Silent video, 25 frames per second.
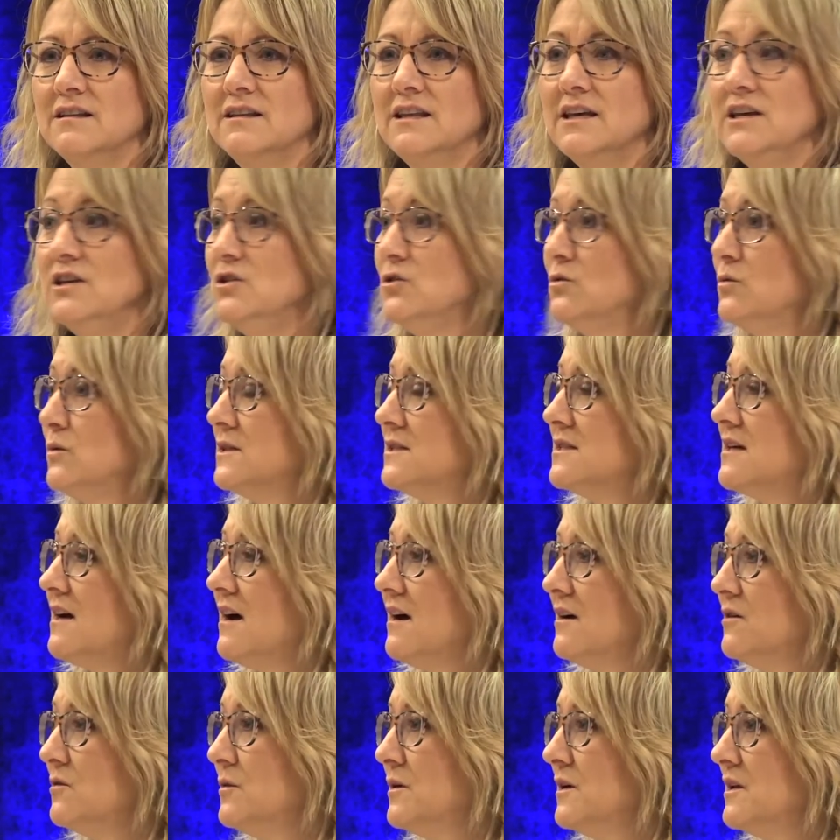that you would
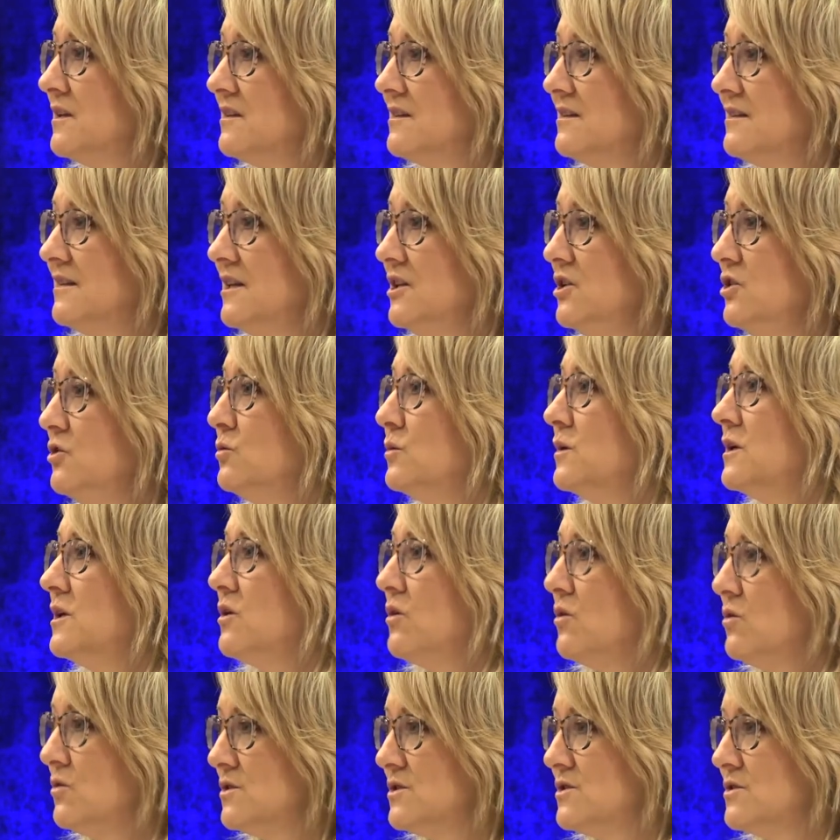talk with, that you would
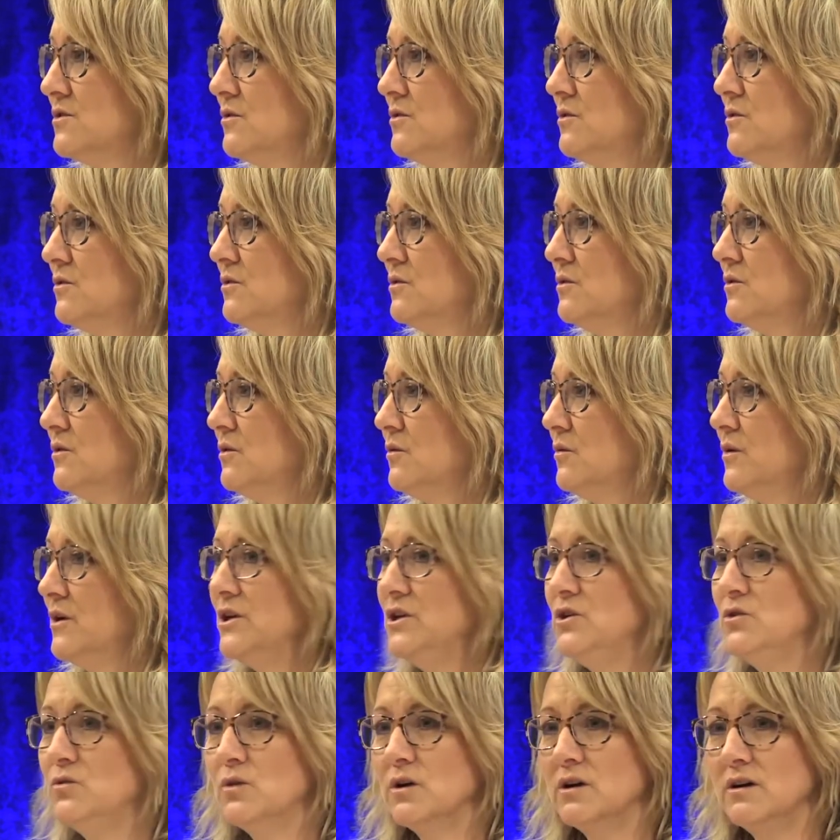go to when
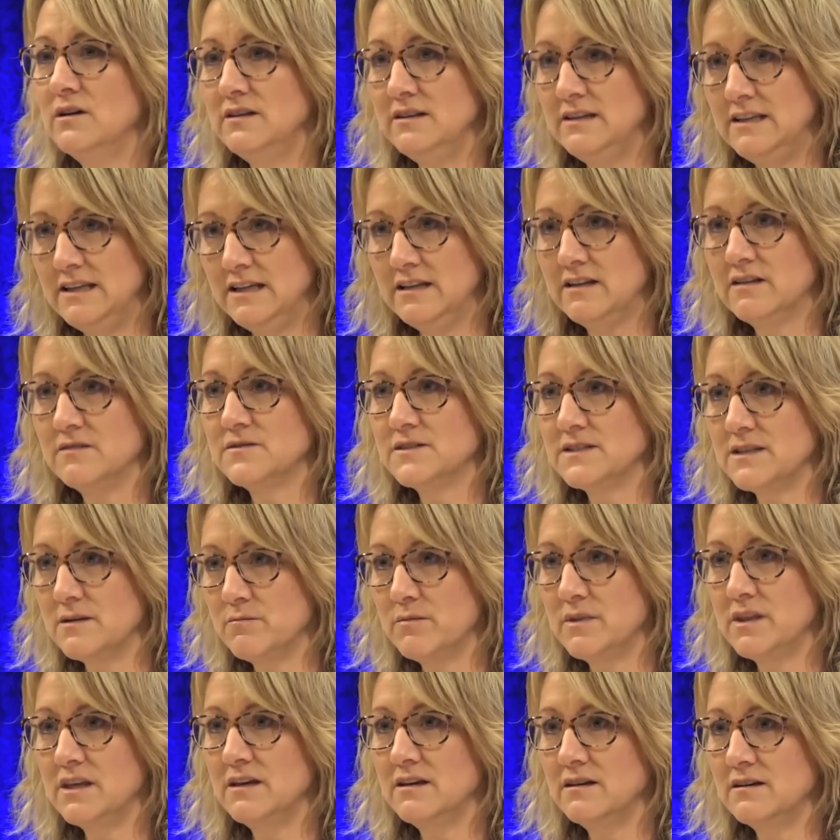you are in need of
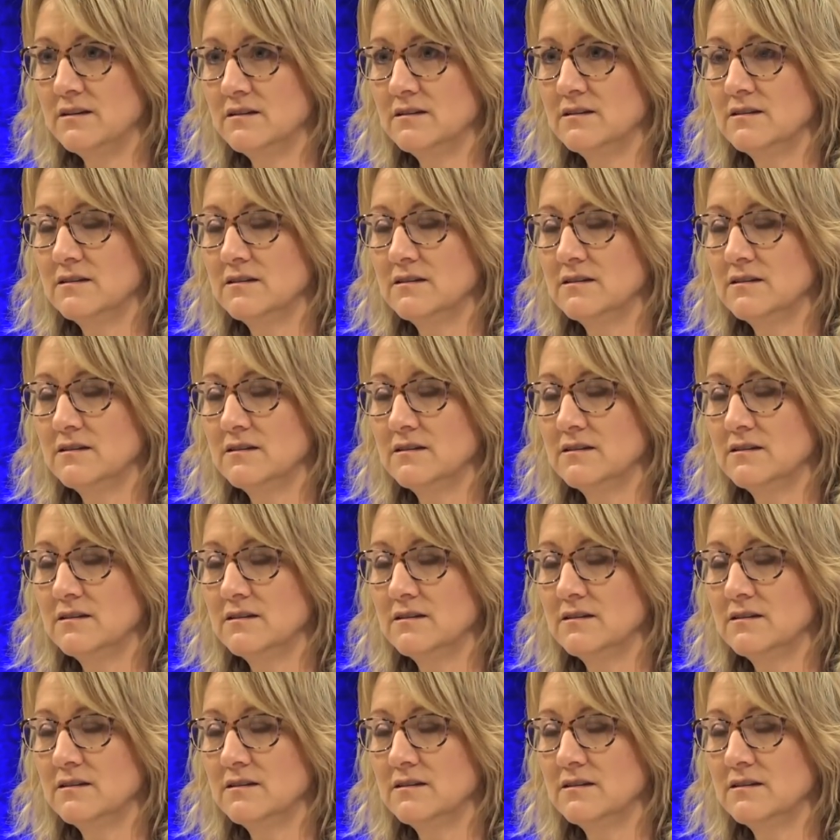something.